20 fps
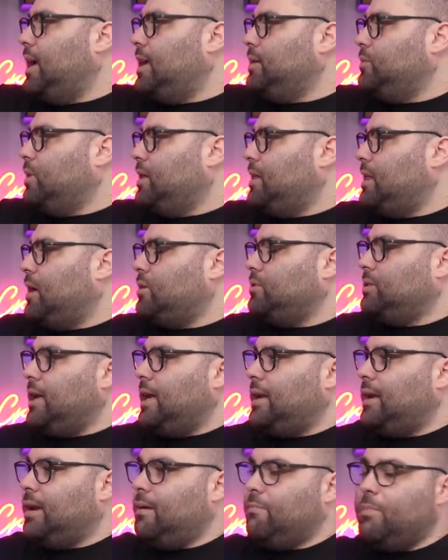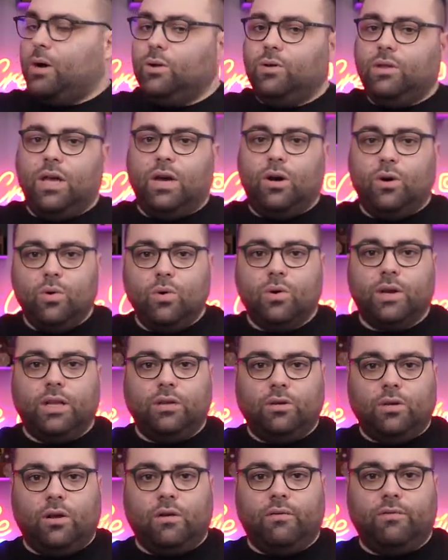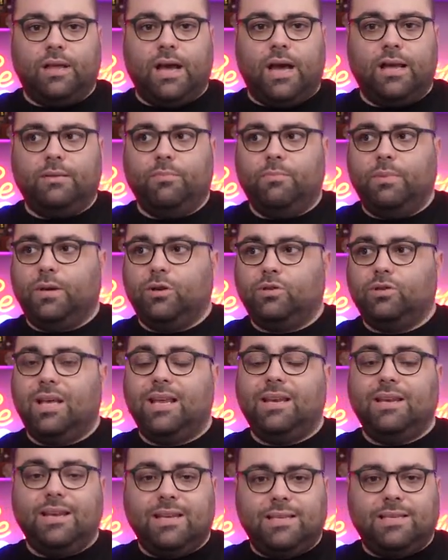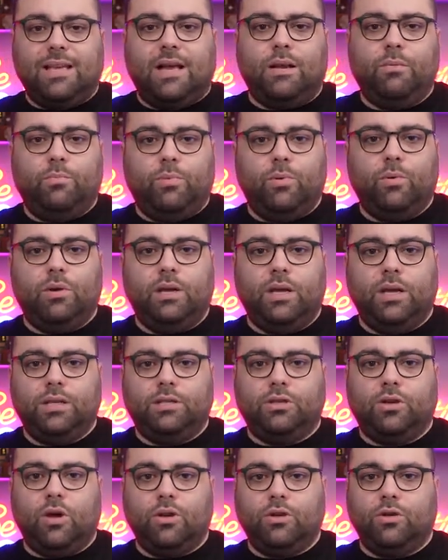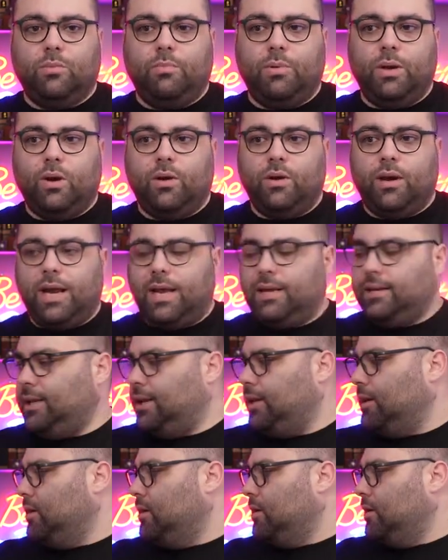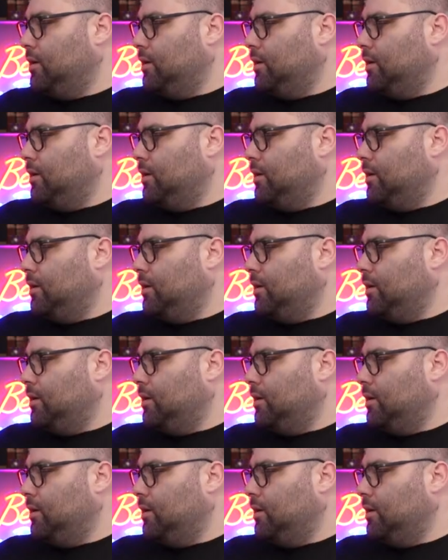and without caring about the hook and all of that, because the initial pool, it's going to be already